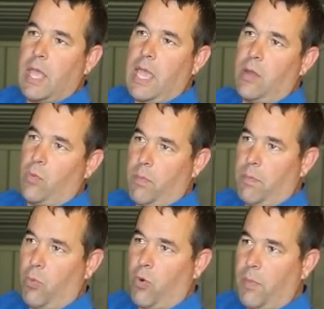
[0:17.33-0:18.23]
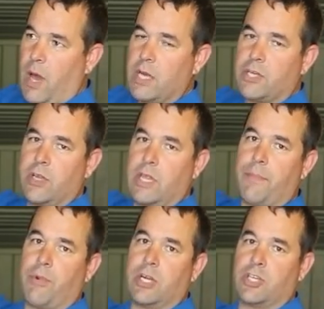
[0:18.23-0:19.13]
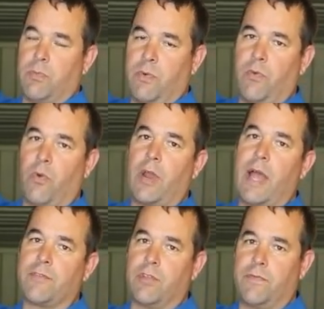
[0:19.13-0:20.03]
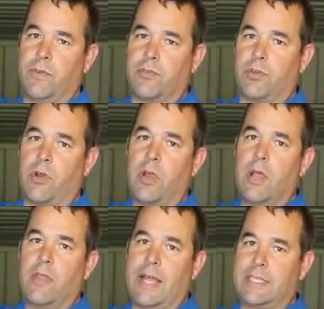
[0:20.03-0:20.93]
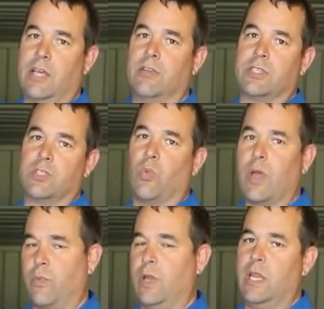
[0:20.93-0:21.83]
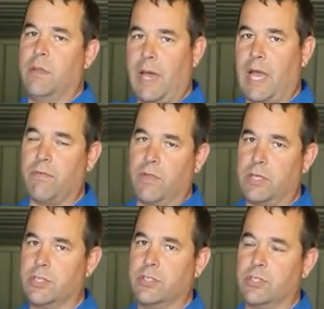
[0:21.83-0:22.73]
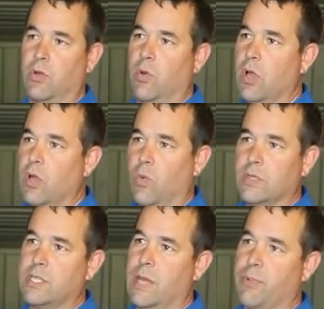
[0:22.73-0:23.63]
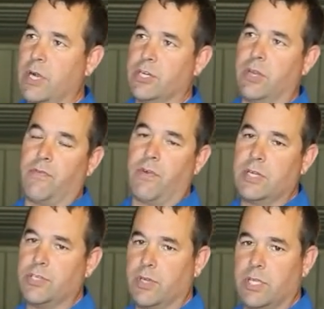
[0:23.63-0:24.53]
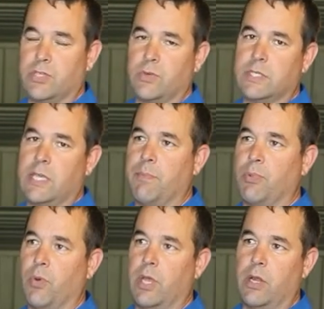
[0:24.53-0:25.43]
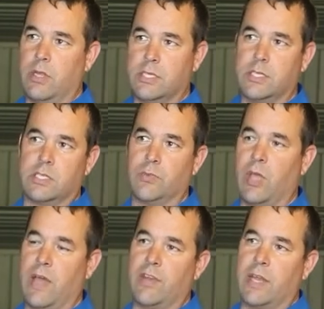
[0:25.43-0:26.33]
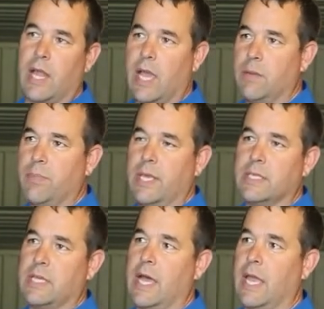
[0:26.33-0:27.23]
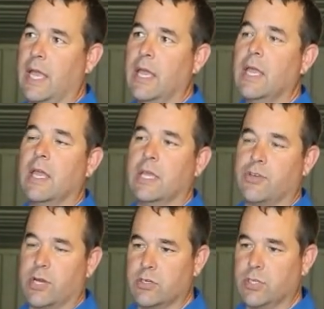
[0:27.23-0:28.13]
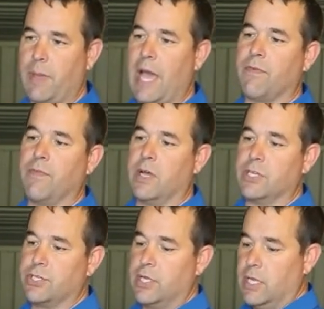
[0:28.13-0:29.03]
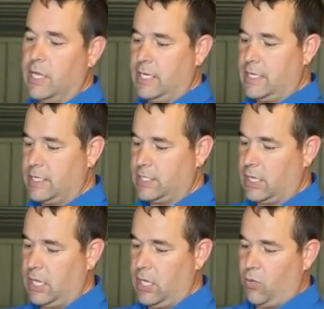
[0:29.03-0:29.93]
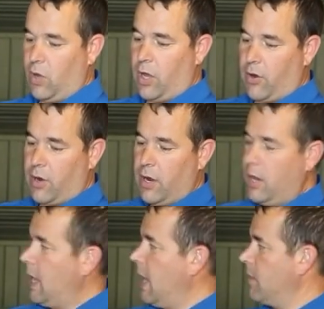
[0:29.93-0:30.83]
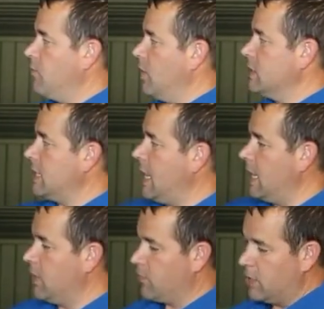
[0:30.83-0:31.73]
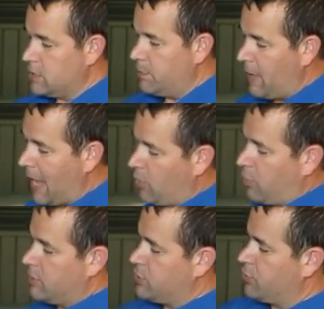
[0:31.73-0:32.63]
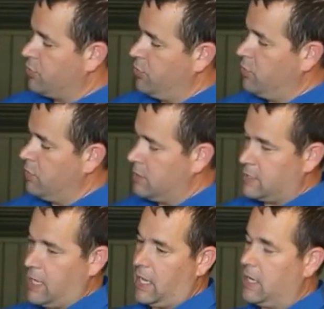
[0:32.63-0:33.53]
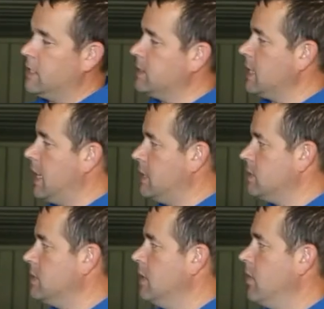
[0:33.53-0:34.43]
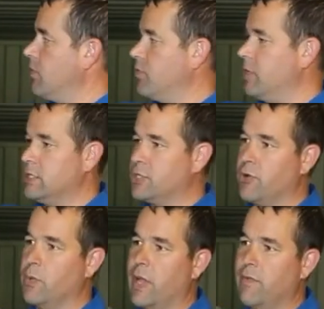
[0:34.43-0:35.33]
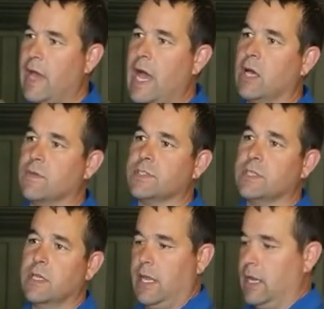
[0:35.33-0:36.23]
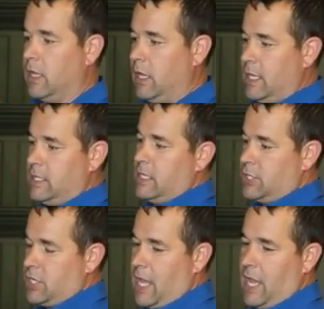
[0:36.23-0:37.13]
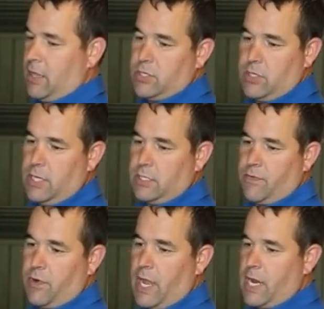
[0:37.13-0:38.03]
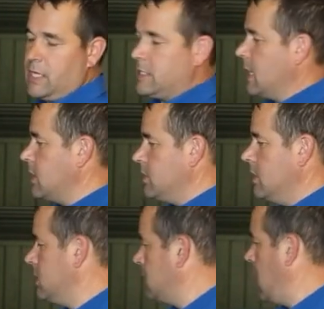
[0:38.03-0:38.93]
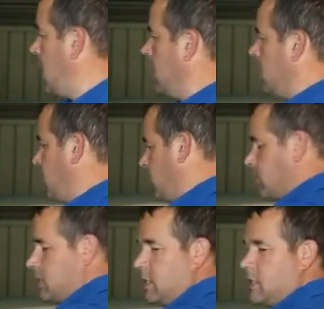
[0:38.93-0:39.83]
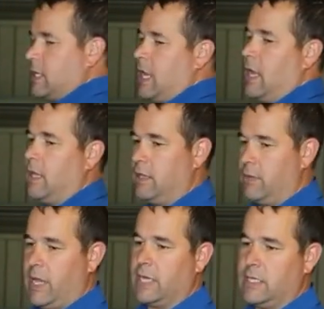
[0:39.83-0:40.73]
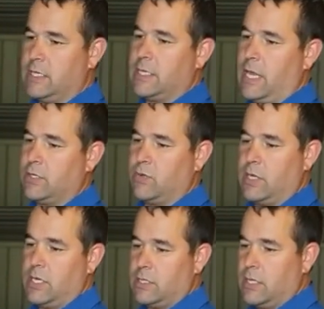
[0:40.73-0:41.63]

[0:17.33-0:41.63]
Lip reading: and we're monitoring that pressure before and after the filter. That tells us when we need to backflush. So once that pressure differential gets to a set point, on this system we have like 9 psi, it triggers a backflush. It takes the clean water out of one tank, runs it backwards through the sand in this case, through these three-way valves, and cleans each tank. This does it for 90 seconds on this tank, moves it to this tank, and then back to this tank. So